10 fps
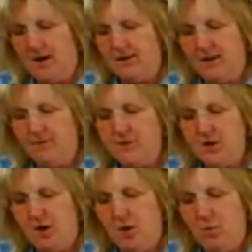I'd love to
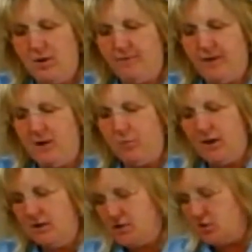know if anyone
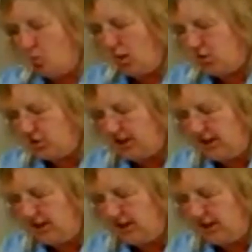else is watching